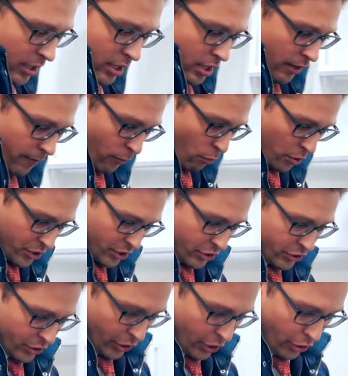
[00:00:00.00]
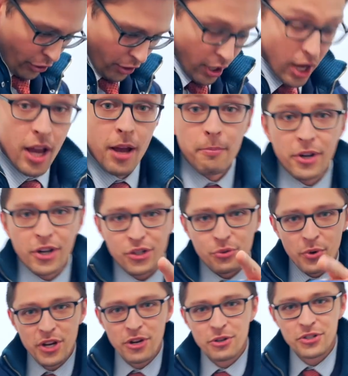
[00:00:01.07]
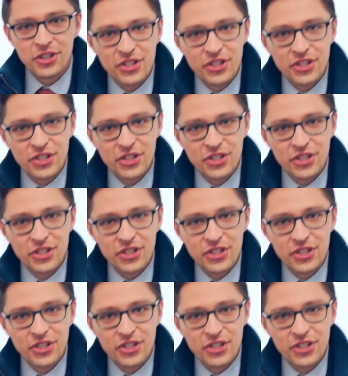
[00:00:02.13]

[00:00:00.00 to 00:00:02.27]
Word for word: Of course it's secure because we use the